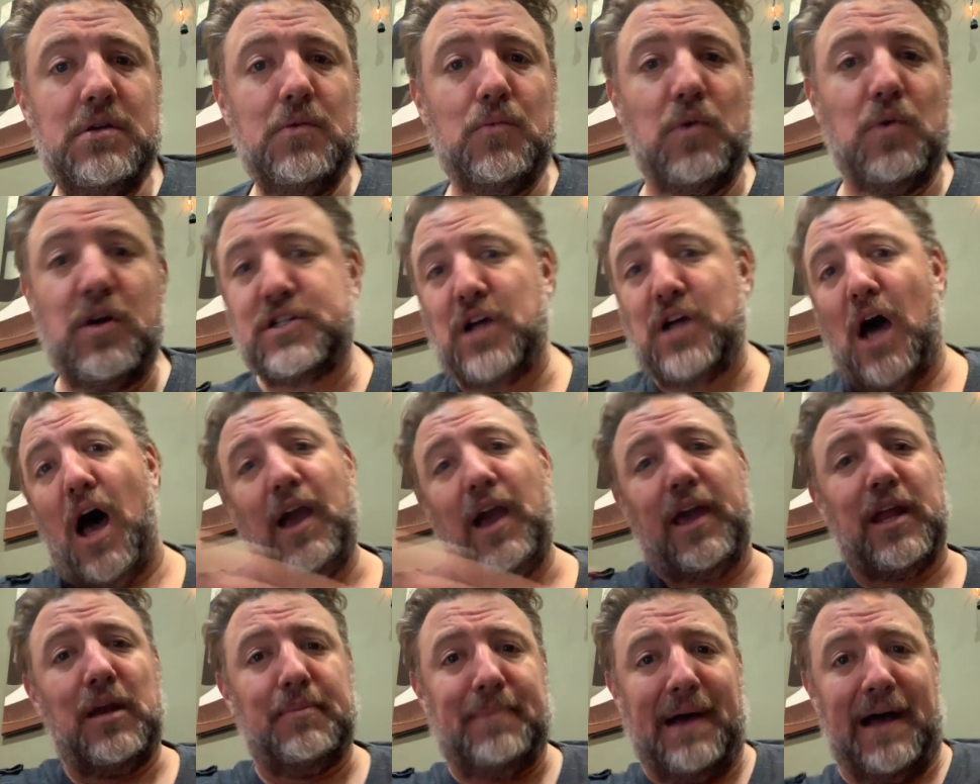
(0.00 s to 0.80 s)
We're
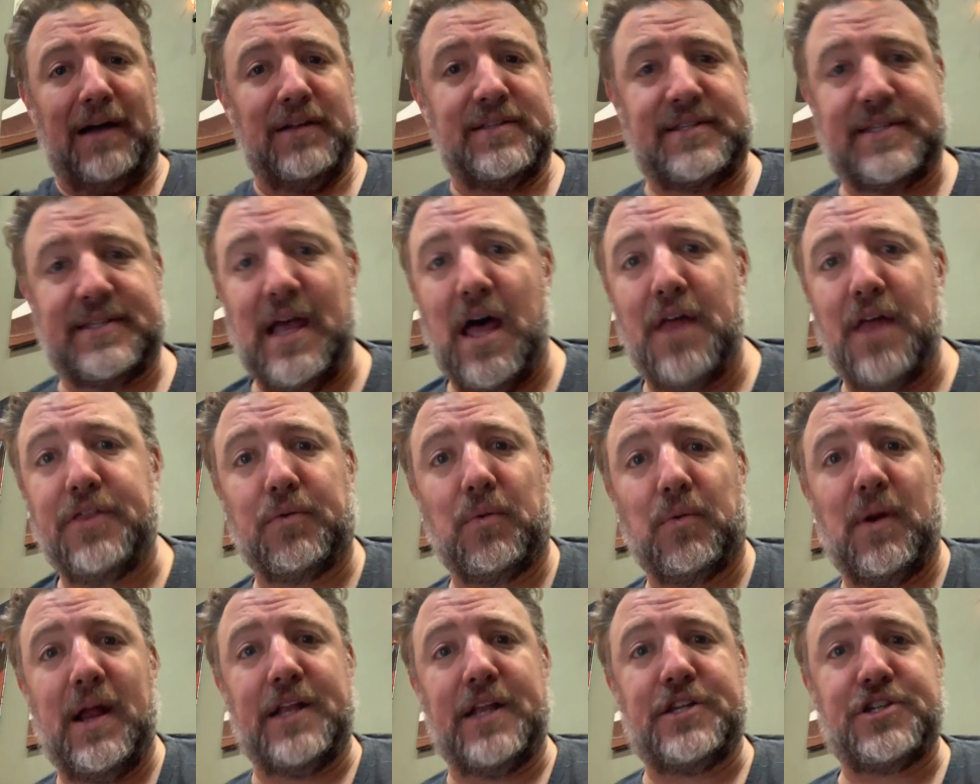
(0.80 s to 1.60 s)
talking about Seth
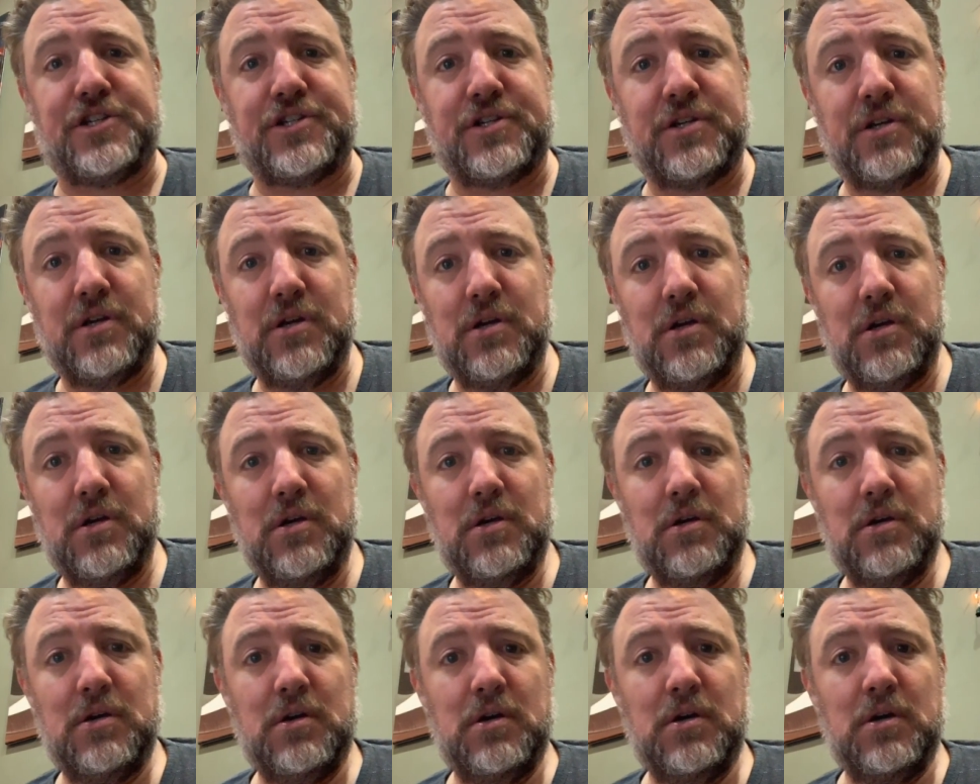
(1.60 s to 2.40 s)
Rich.
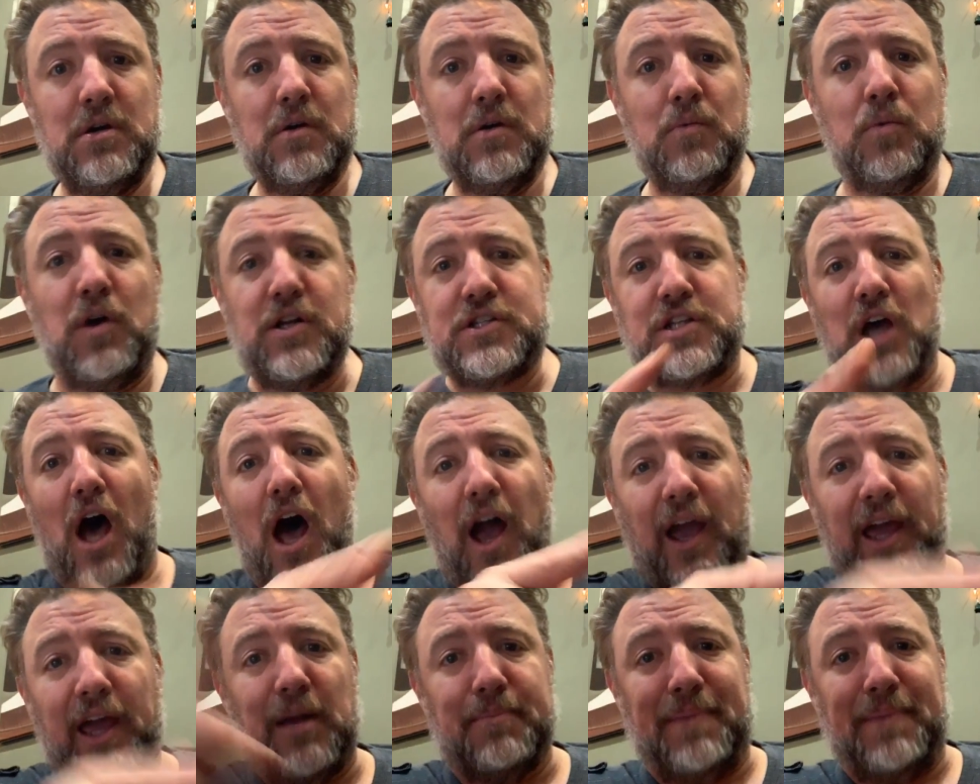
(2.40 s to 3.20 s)
We're
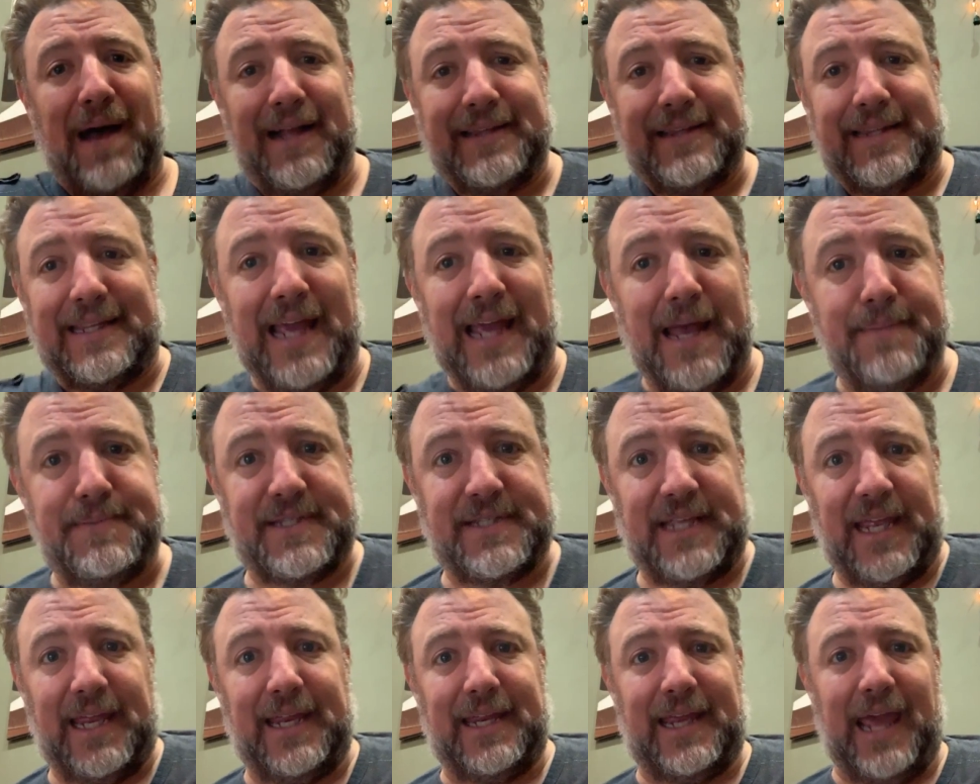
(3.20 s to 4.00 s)
talking about the
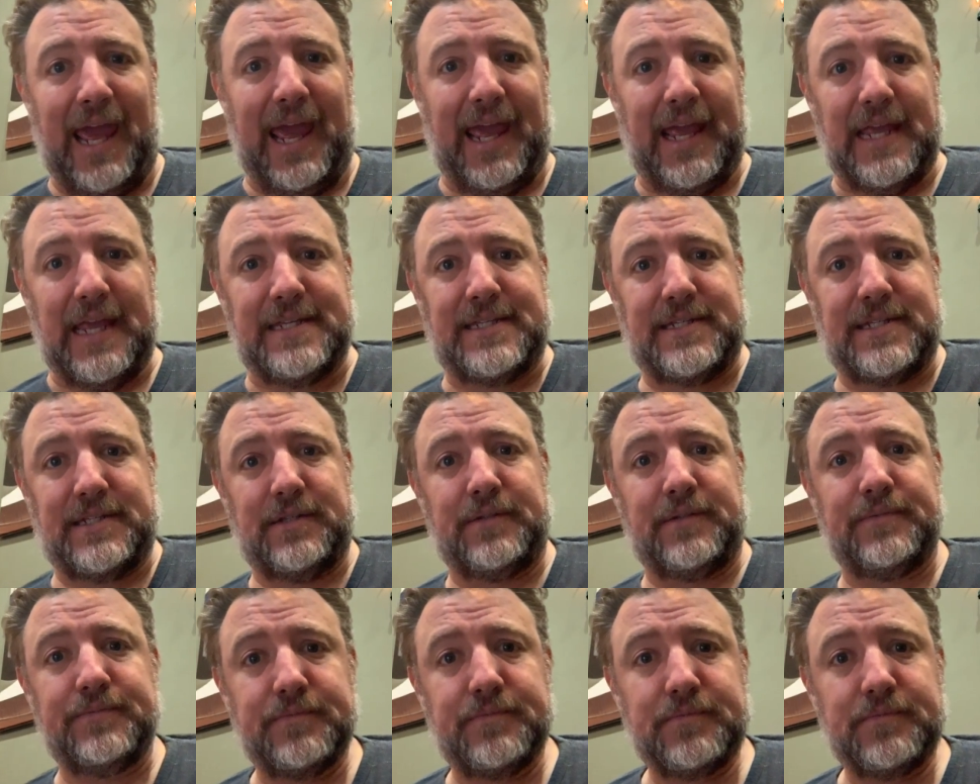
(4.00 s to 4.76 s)
Epstein case.